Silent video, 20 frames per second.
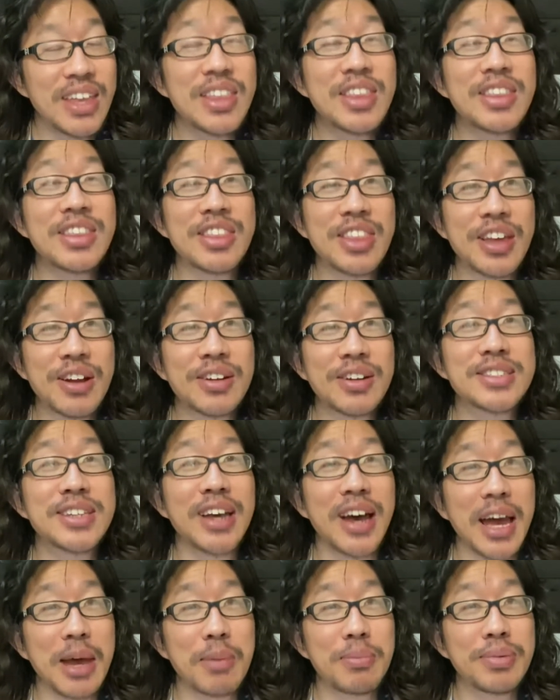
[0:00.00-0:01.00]
there is
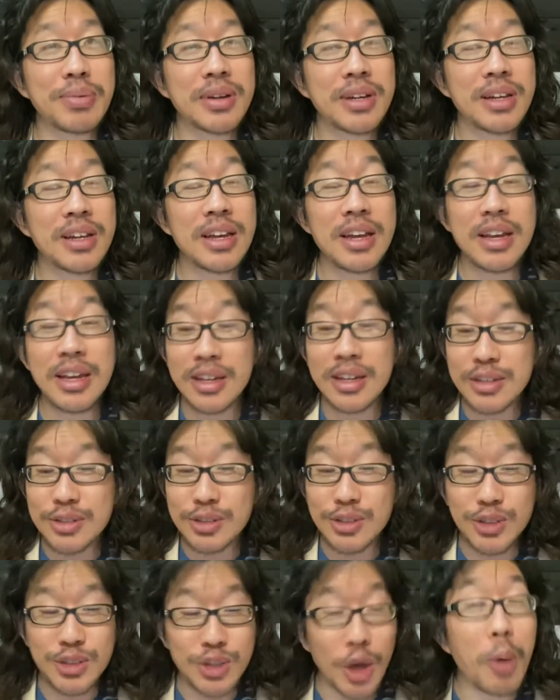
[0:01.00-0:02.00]
hype,
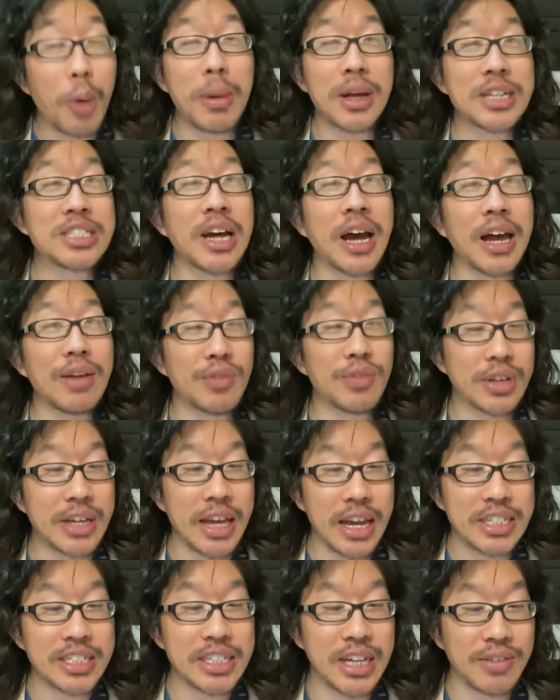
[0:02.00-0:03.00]
so much hype for
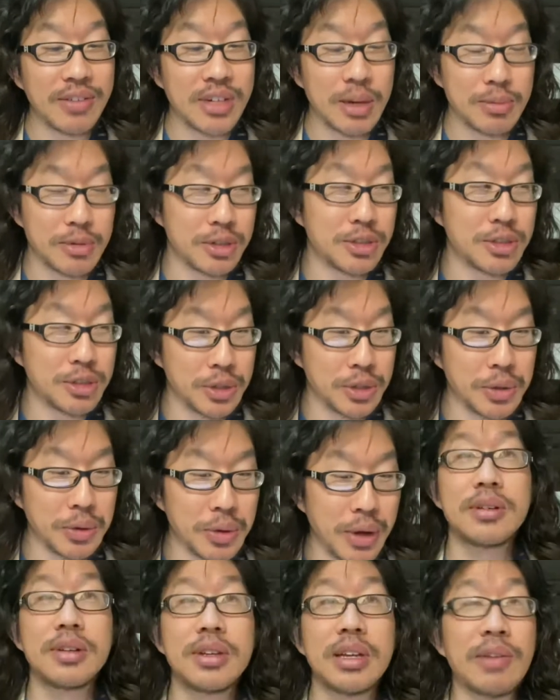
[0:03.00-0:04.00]
KGF Chapter 2.
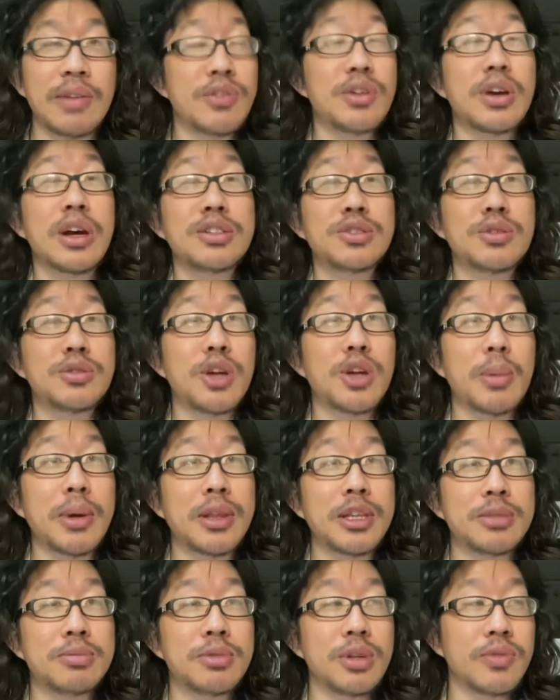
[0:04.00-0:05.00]
If you guys don't know about
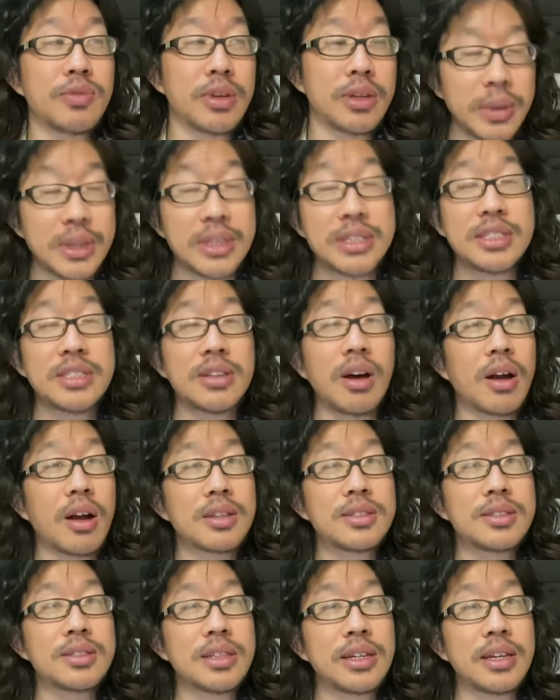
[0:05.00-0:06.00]
this movie, this is
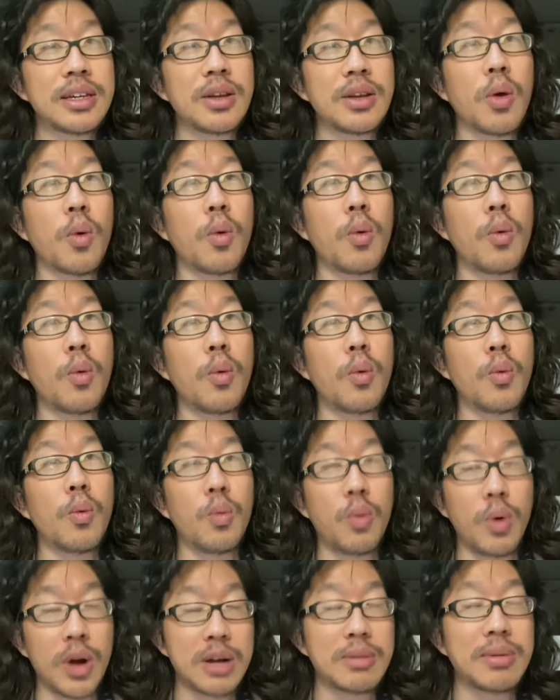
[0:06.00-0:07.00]
honestly
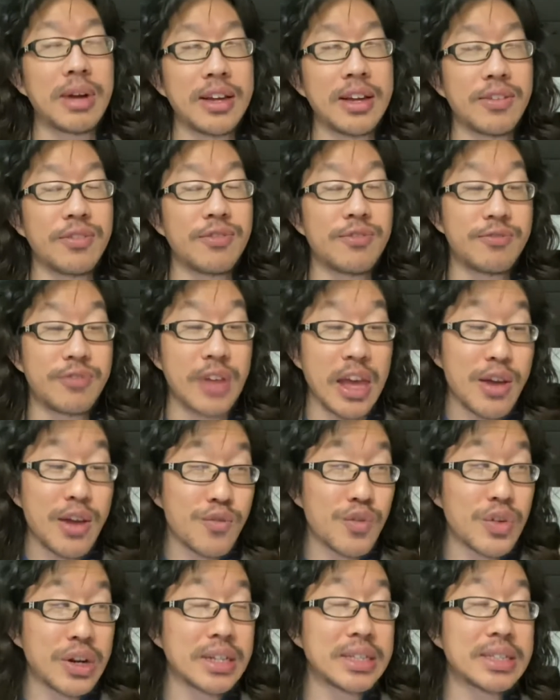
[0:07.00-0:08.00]
one of my
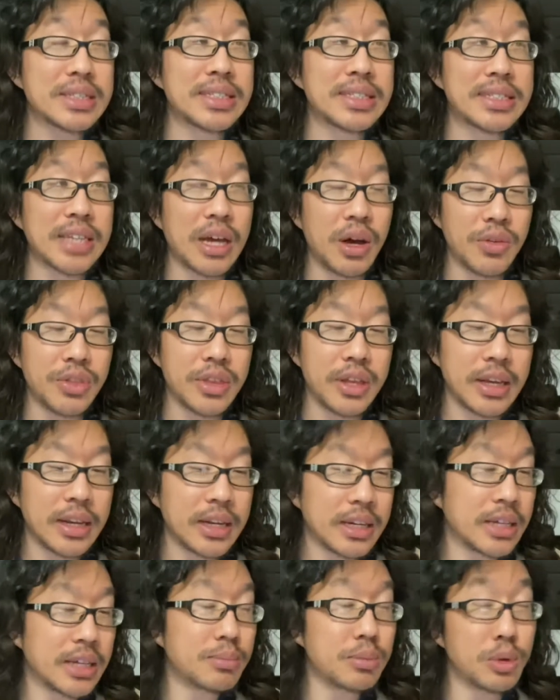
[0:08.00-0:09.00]
favorite South
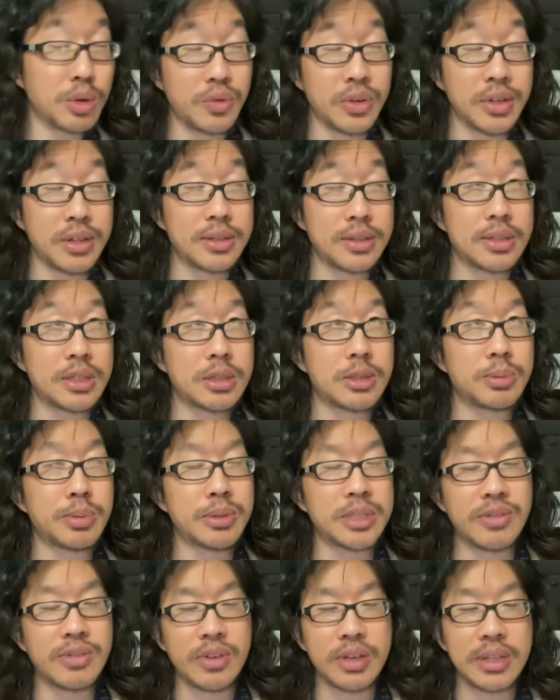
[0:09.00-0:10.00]
Indian movies,
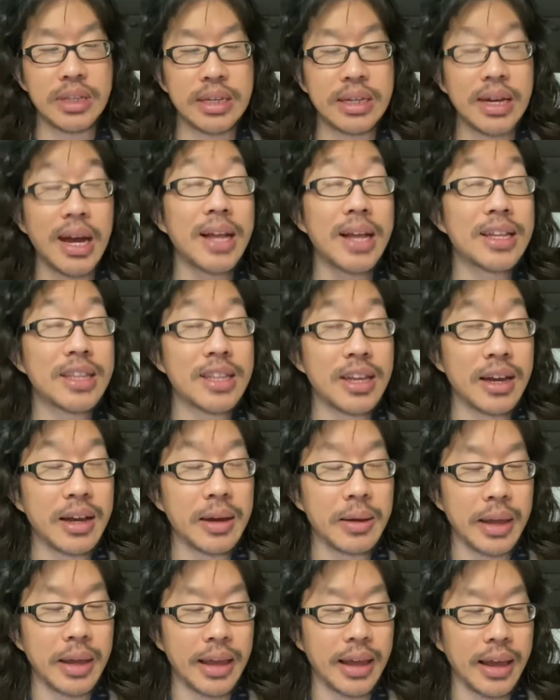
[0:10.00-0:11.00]
specifically
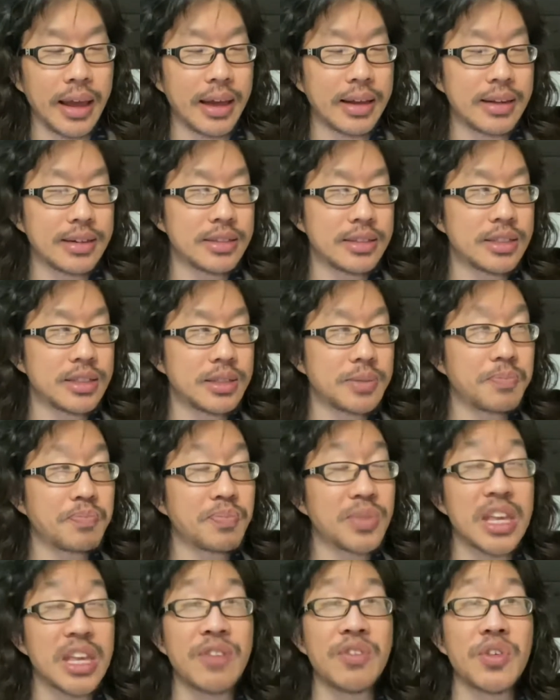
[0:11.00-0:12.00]
Kannada, and
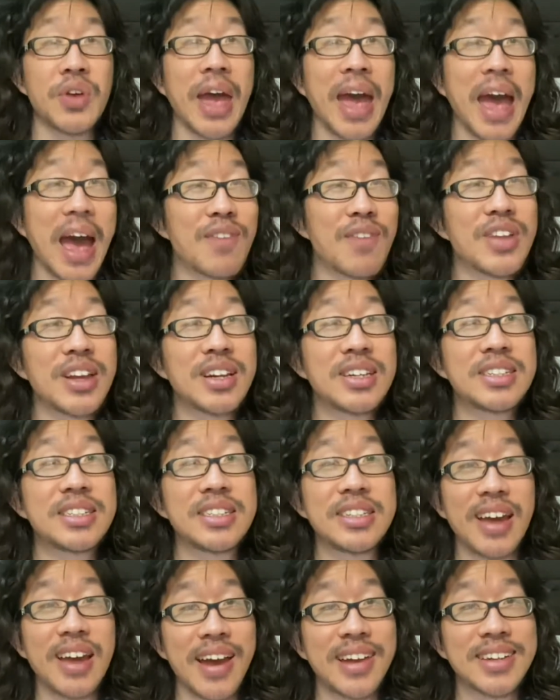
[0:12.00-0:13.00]
if you haven't
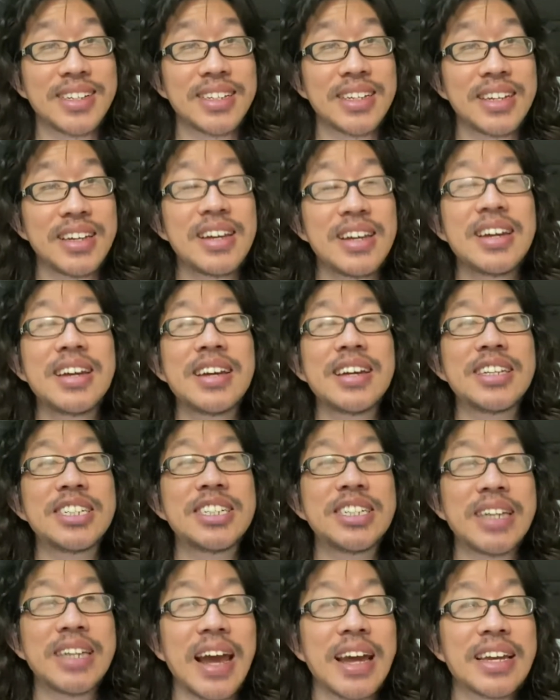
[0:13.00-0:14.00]
yet,
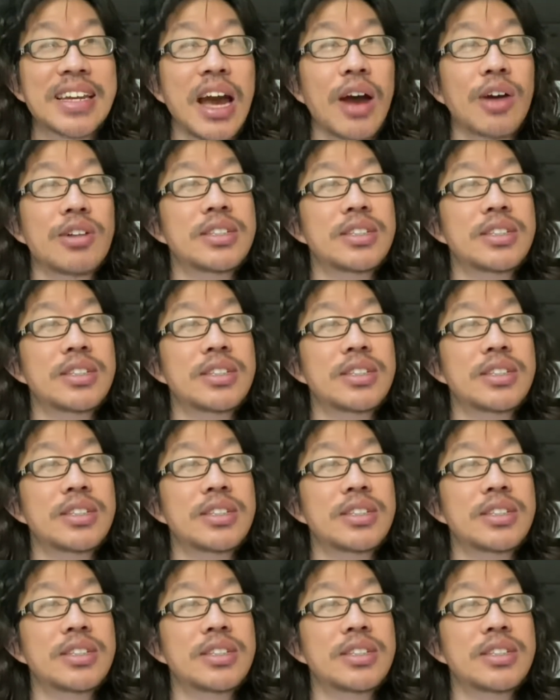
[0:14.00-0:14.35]
check out